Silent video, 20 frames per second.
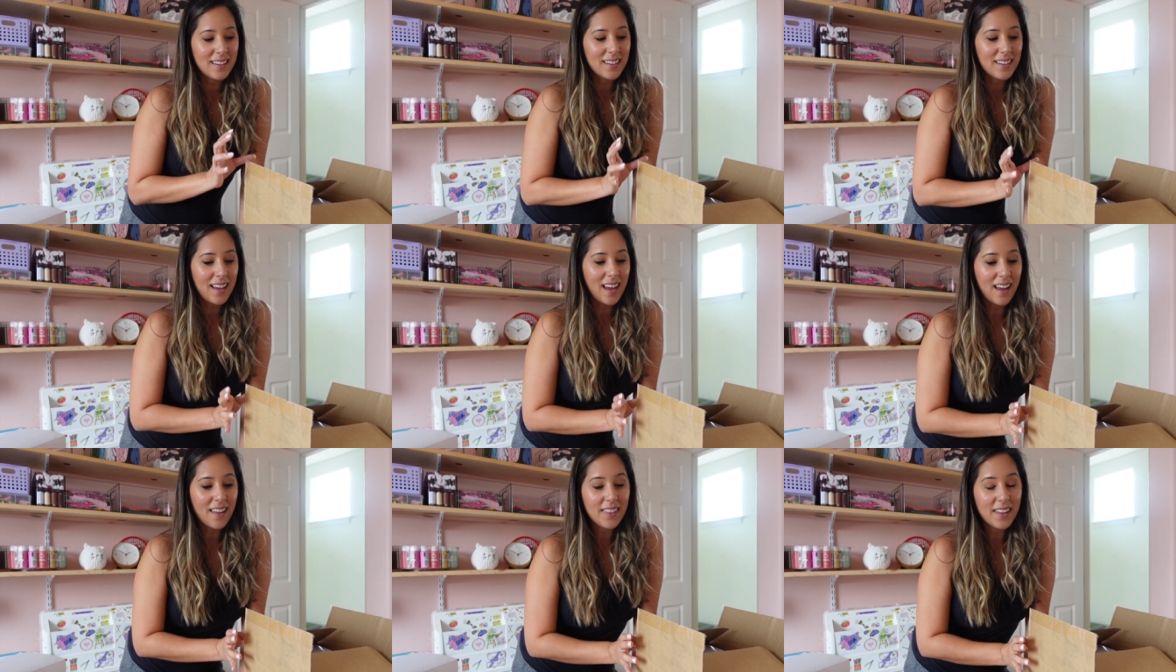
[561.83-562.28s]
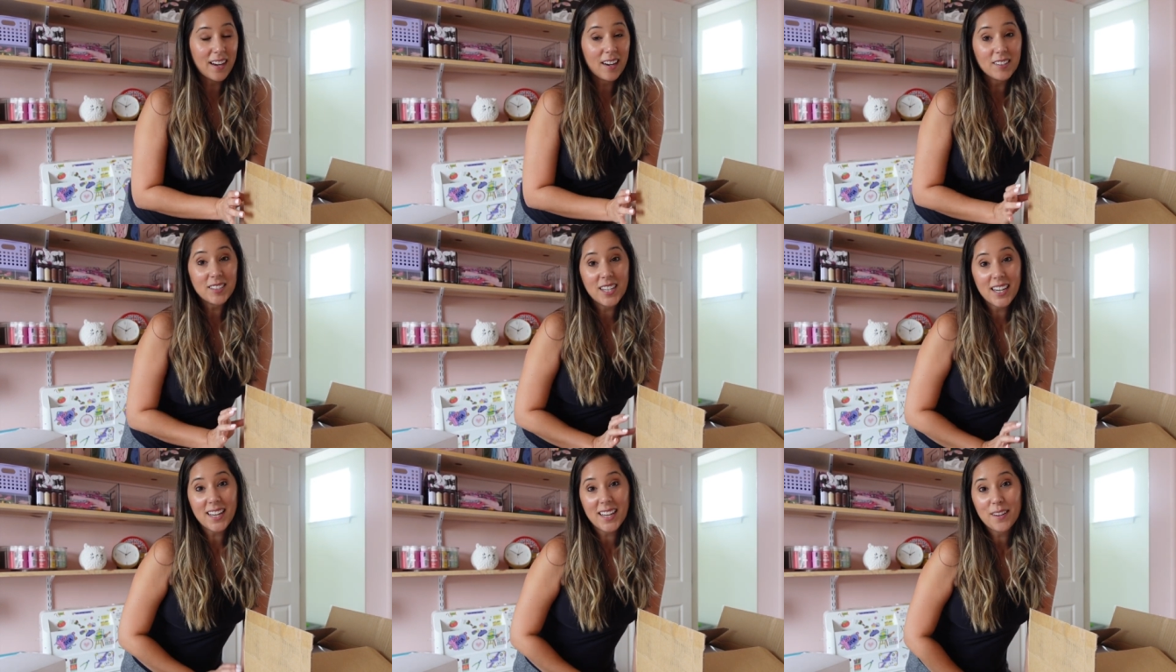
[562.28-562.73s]
yeah, and then I'll
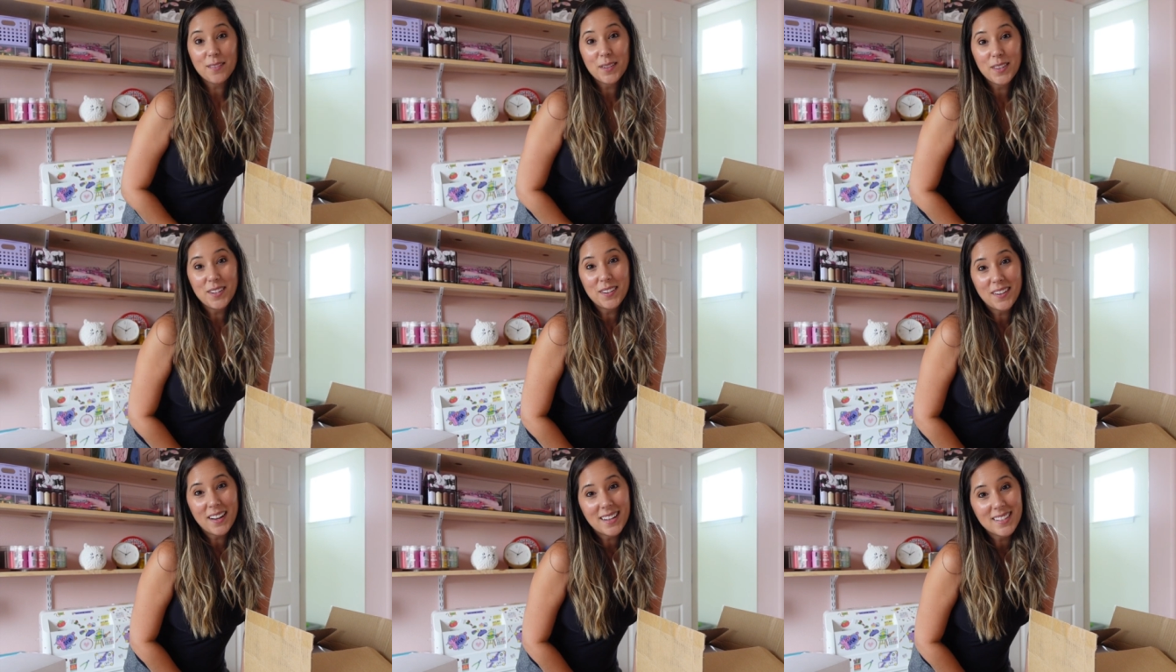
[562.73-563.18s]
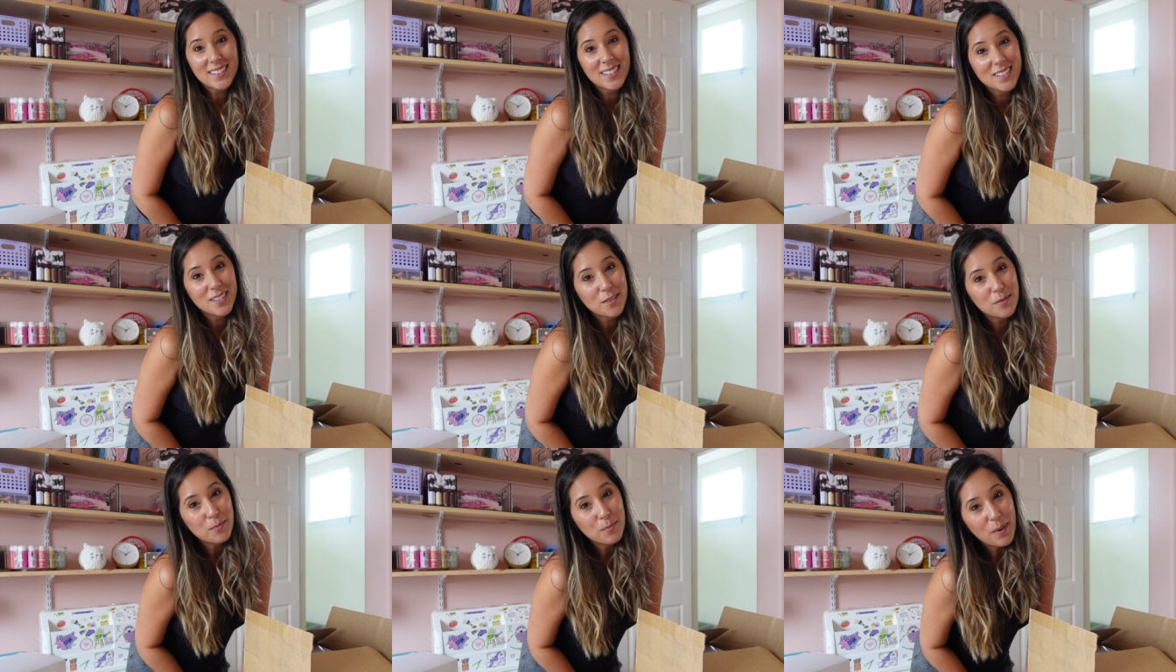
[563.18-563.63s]
check in with you guys
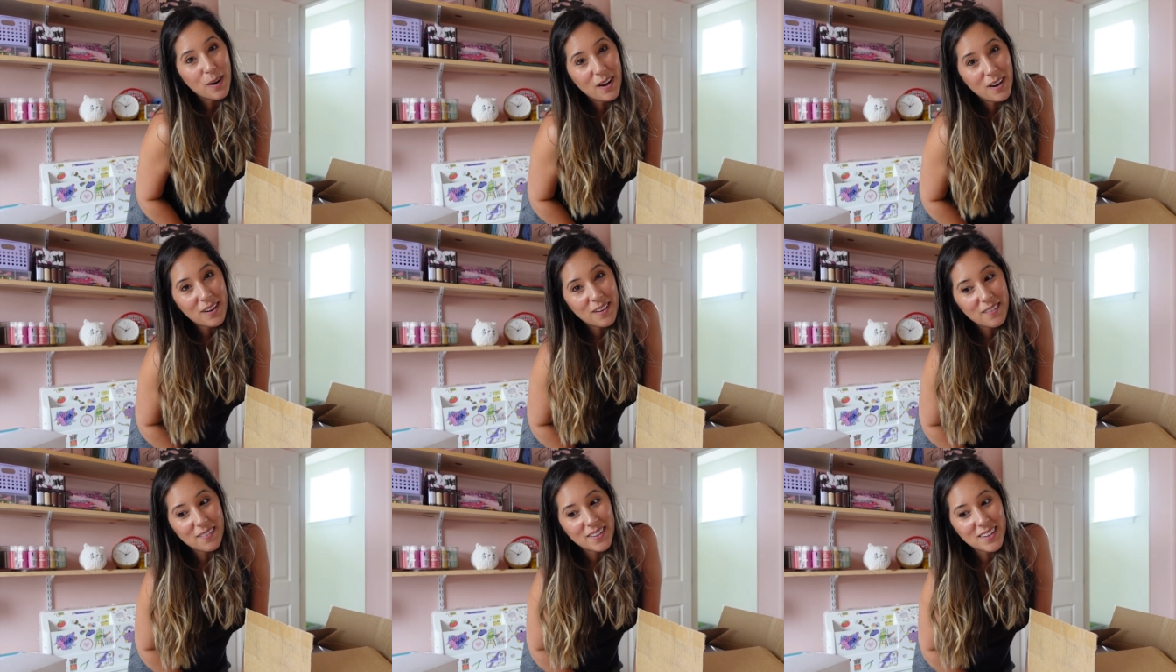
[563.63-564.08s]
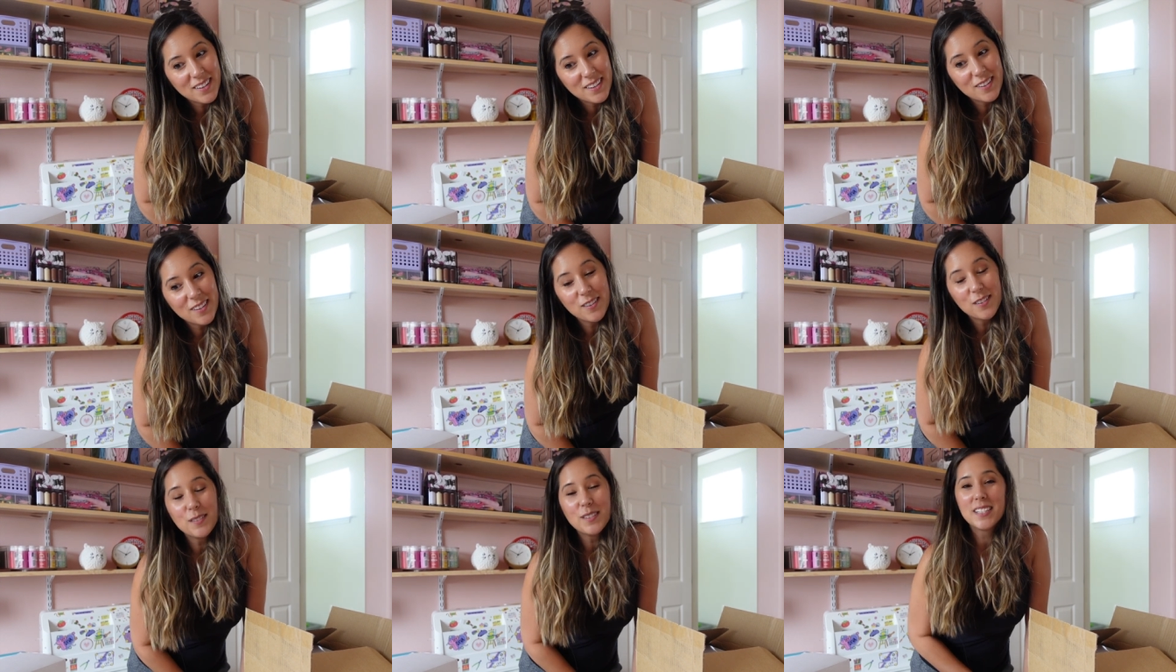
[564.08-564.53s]

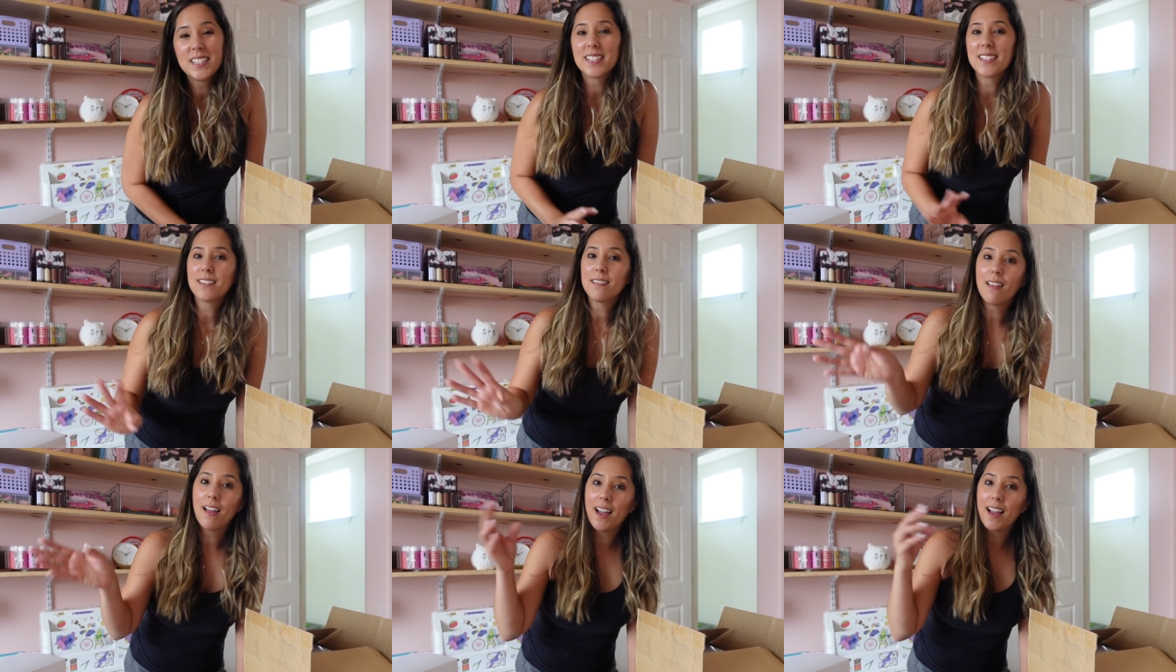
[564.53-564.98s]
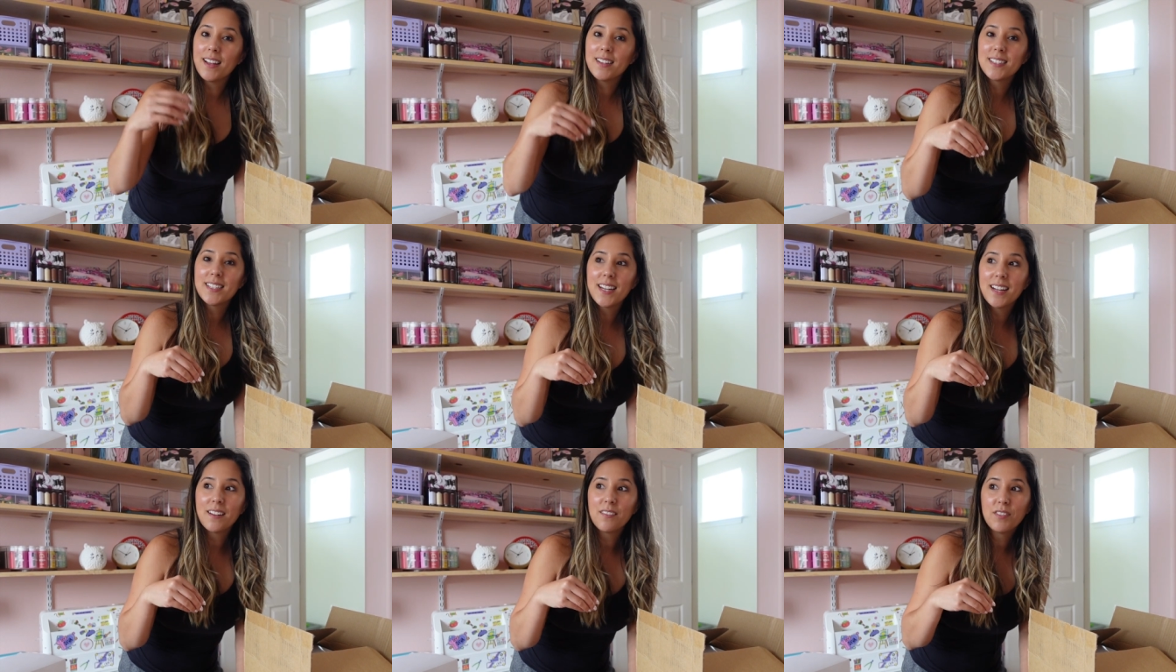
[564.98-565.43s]
tomorrow, which is the last
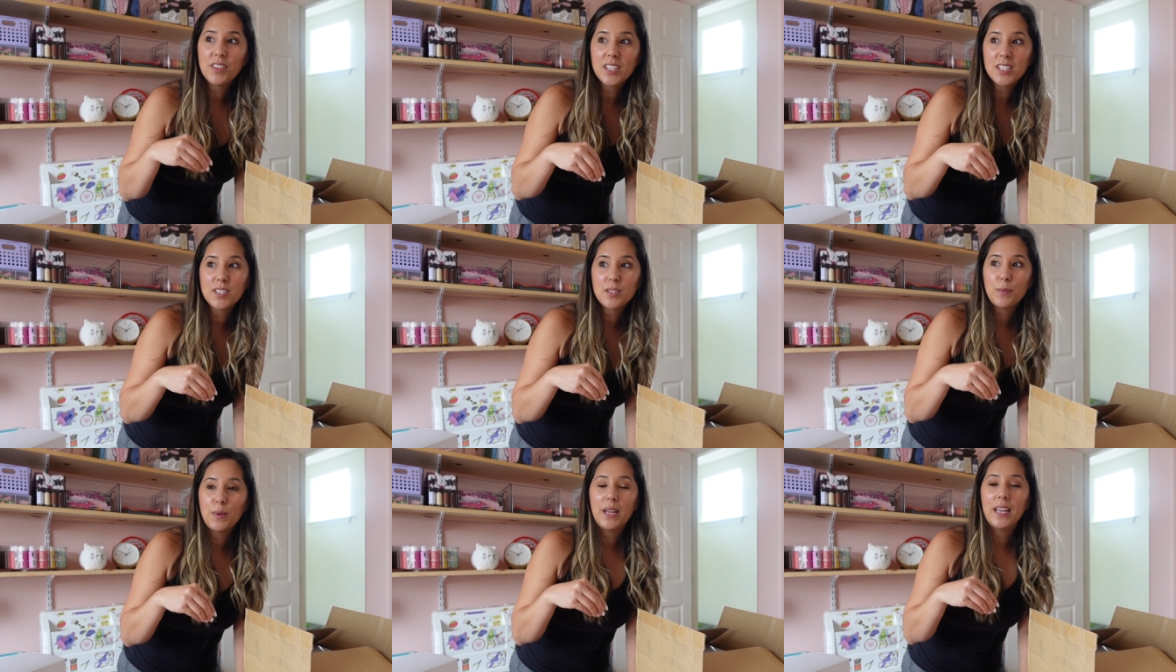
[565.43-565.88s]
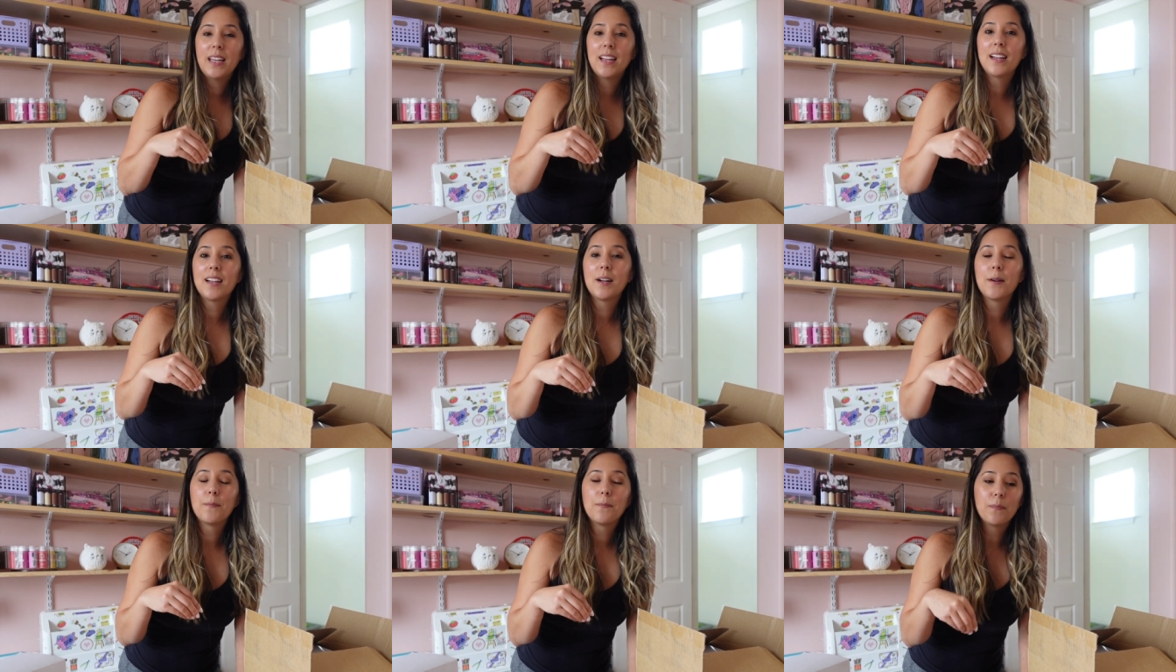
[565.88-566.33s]
day of this week.